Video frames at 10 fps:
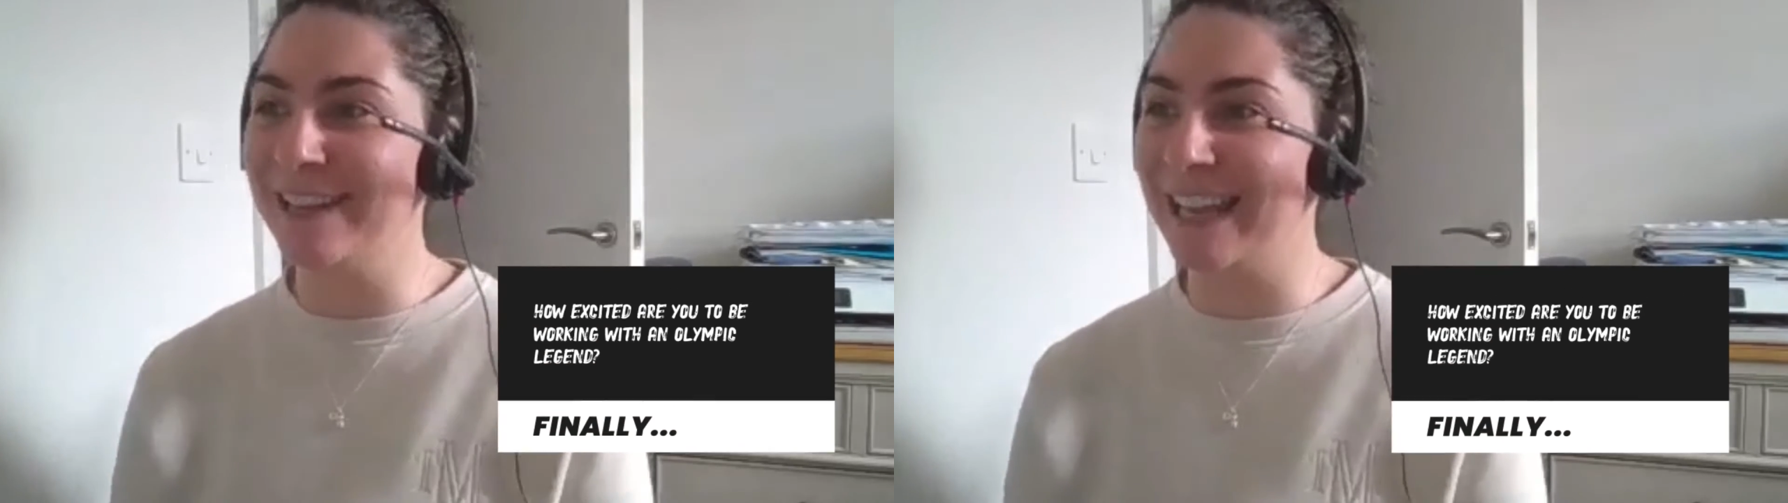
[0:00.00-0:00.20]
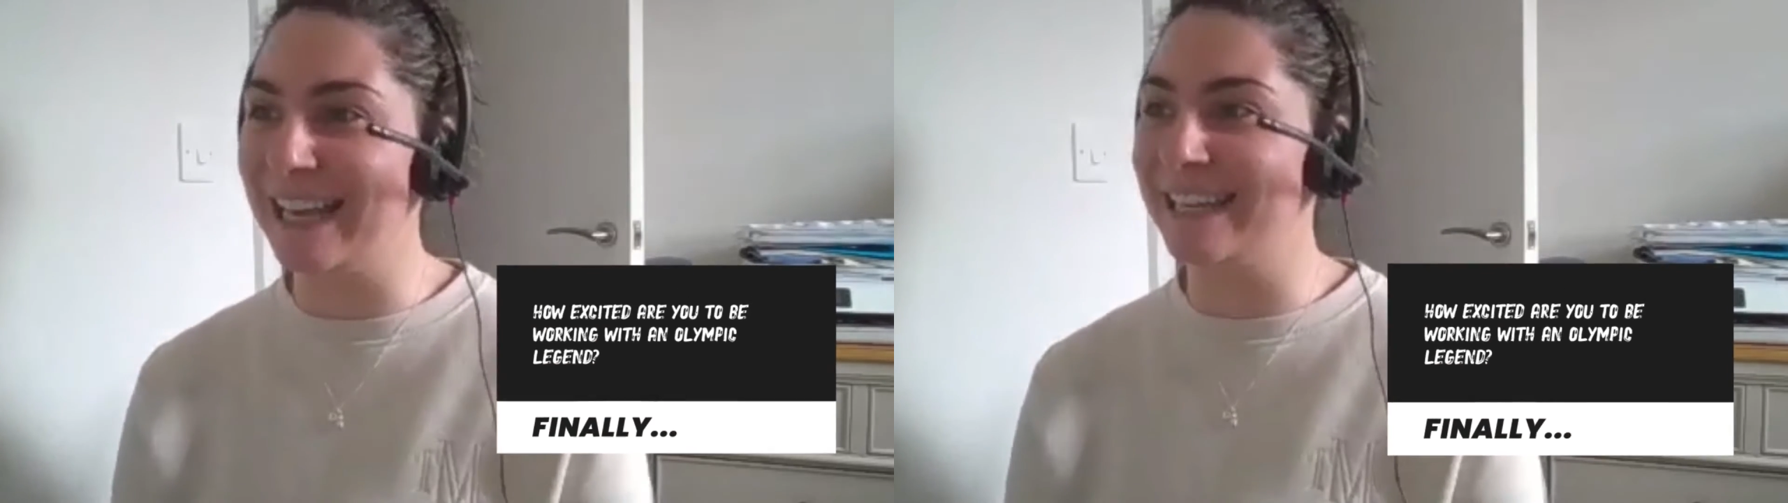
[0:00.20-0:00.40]

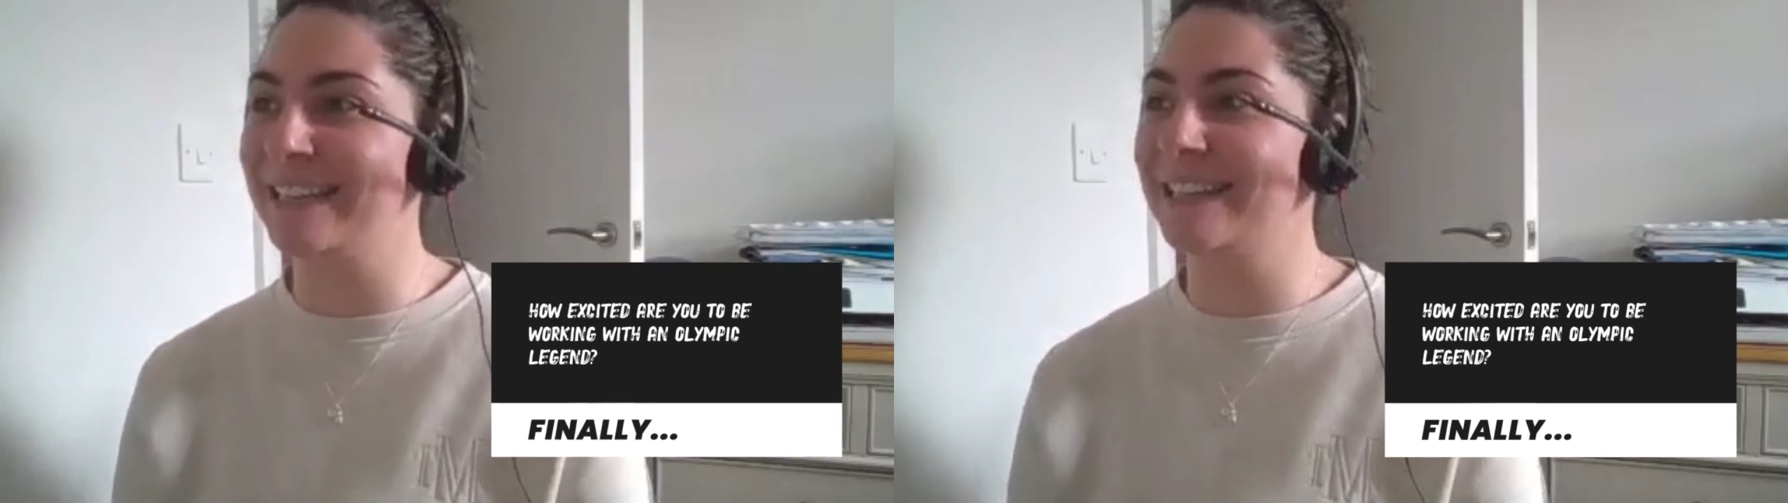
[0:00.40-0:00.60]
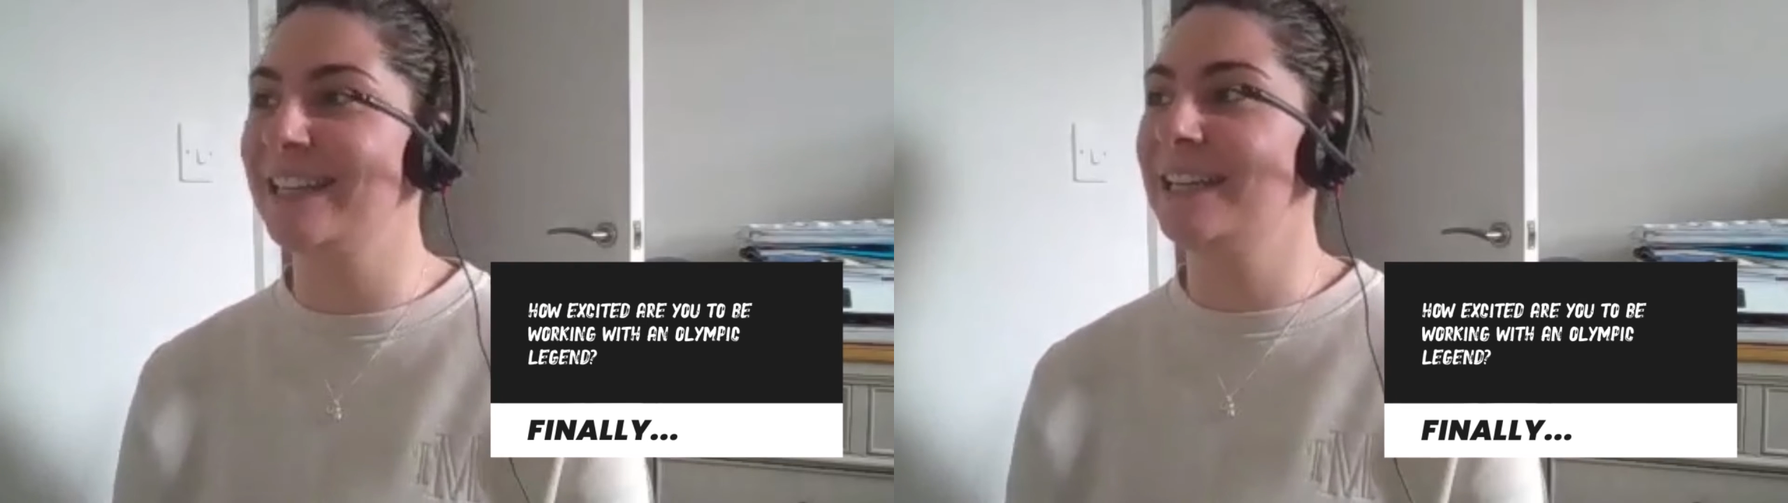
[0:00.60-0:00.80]
like
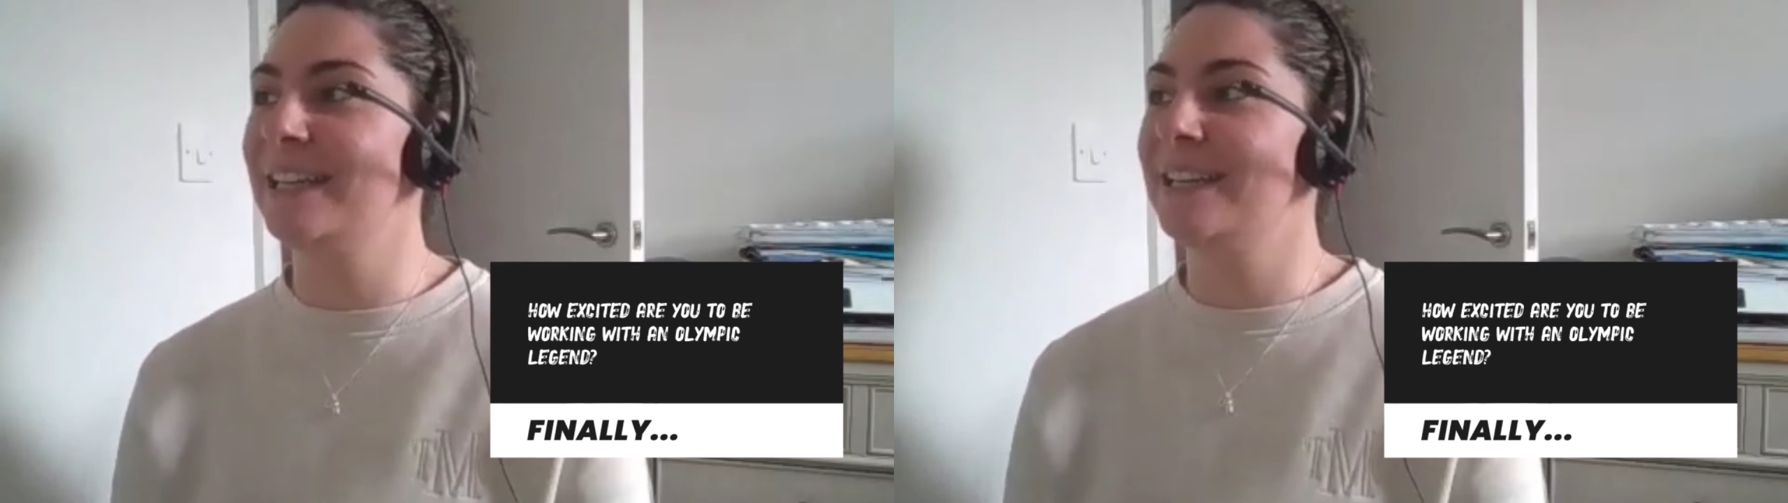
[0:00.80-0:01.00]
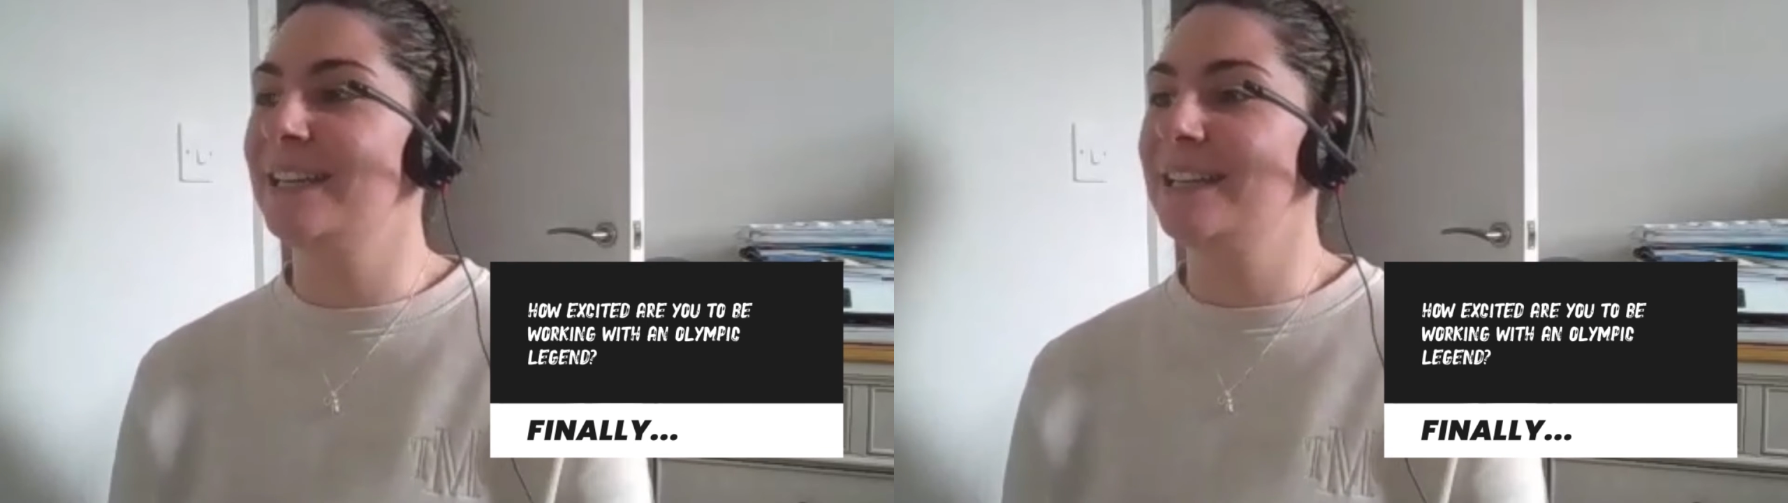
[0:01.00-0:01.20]

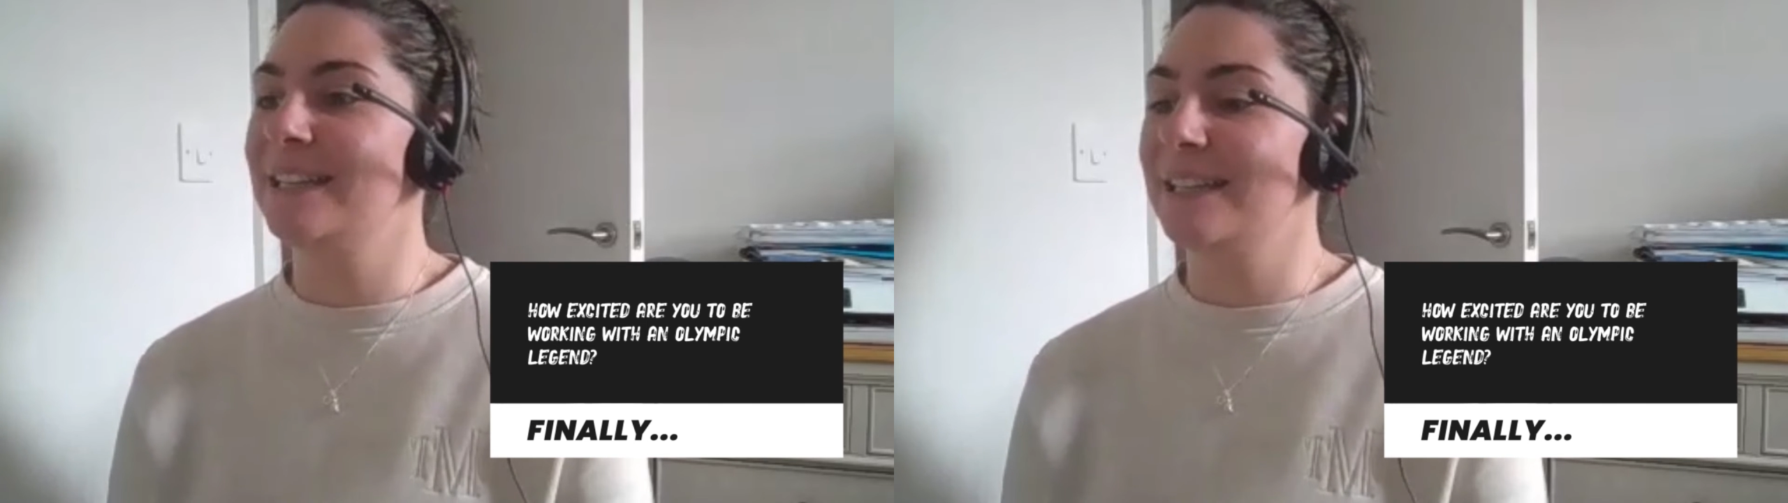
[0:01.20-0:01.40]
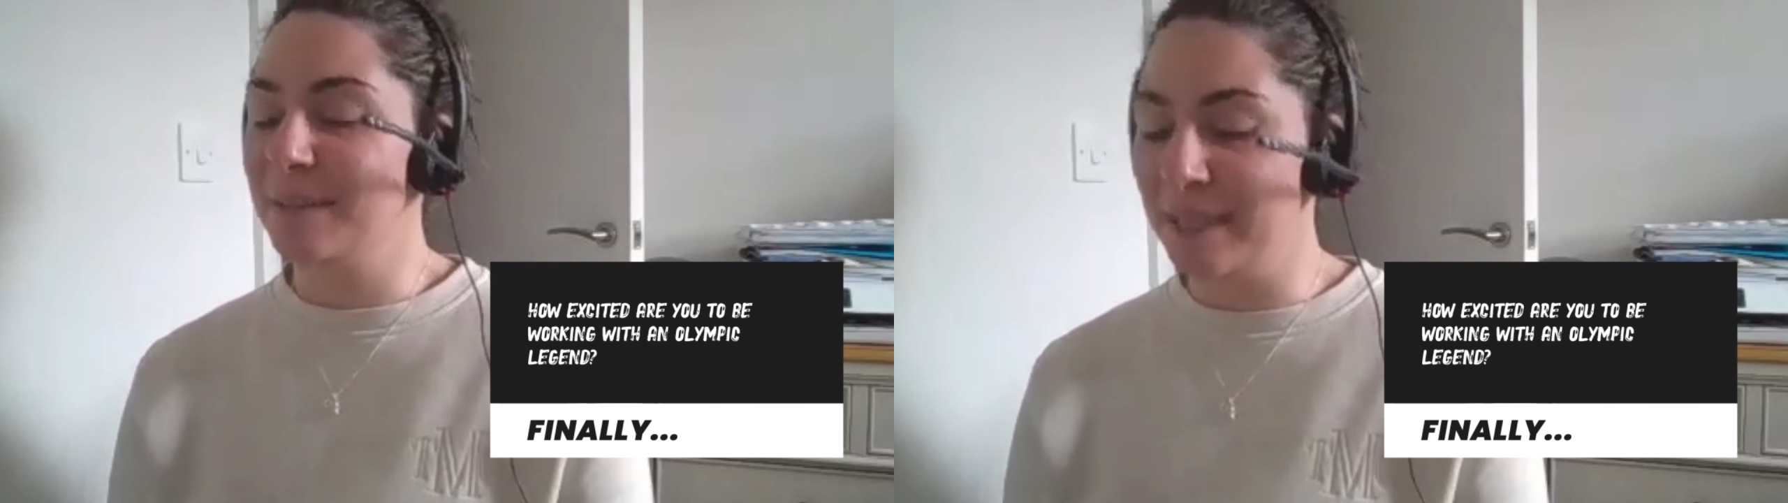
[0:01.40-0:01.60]

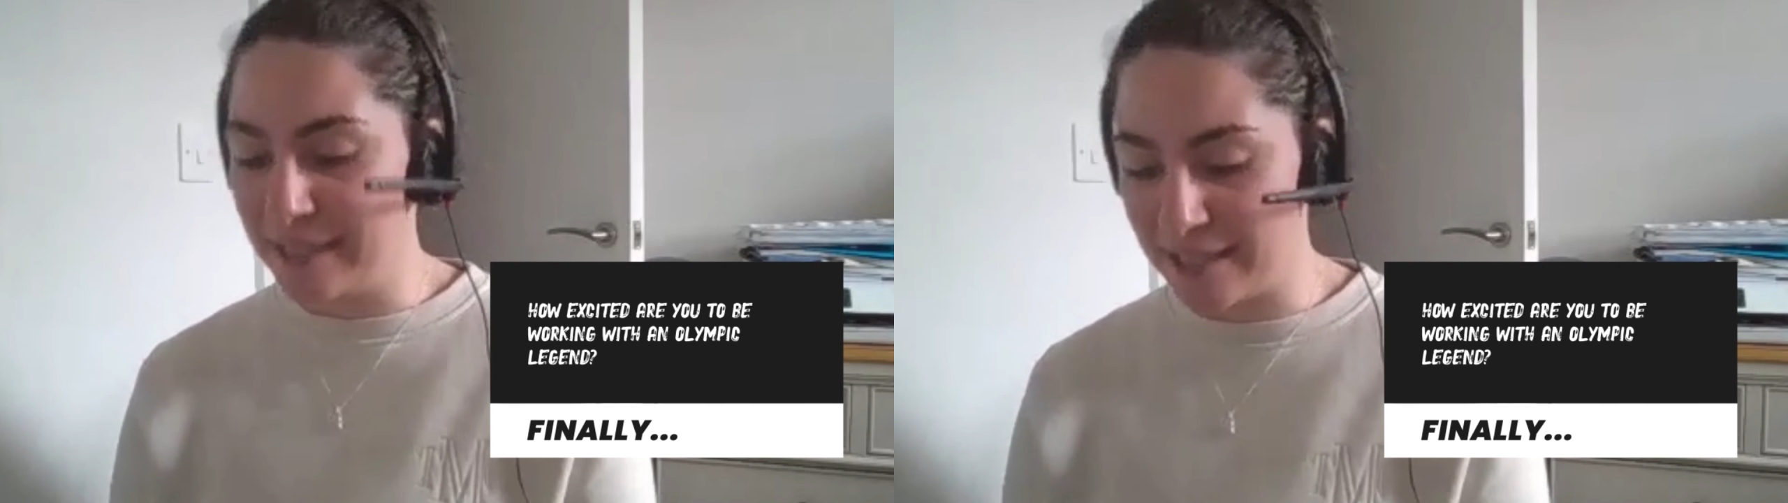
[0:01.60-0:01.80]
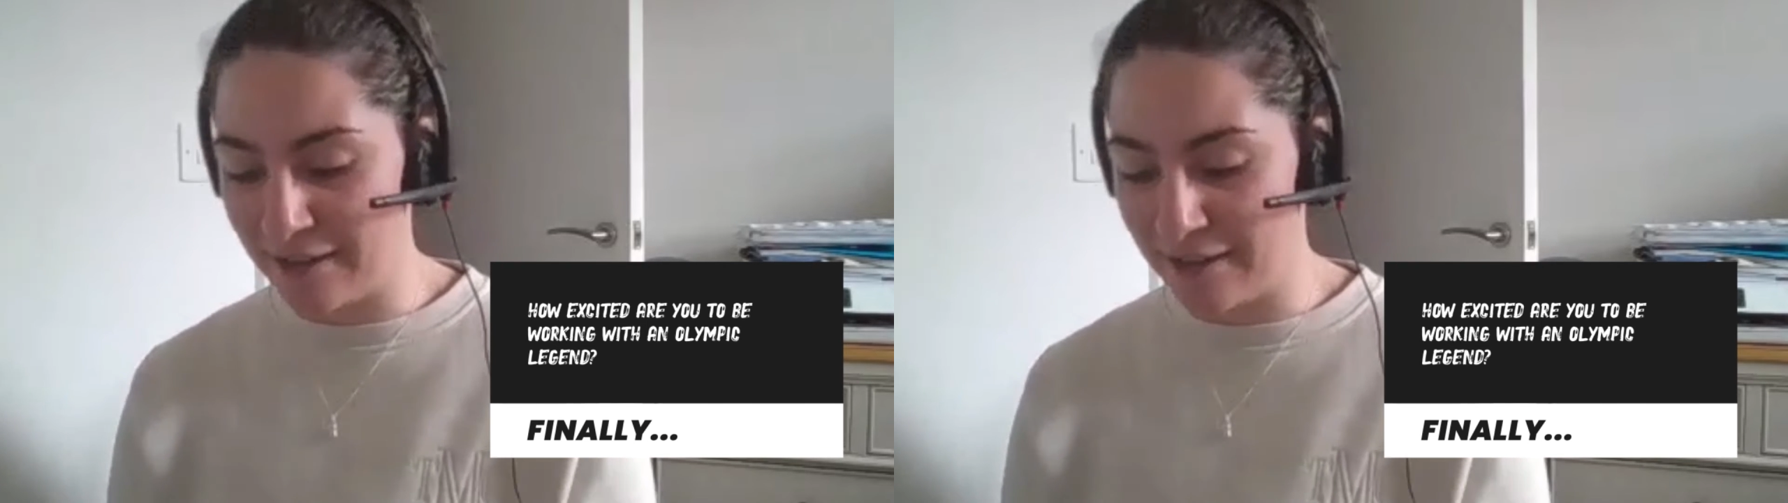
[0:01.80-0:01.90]
because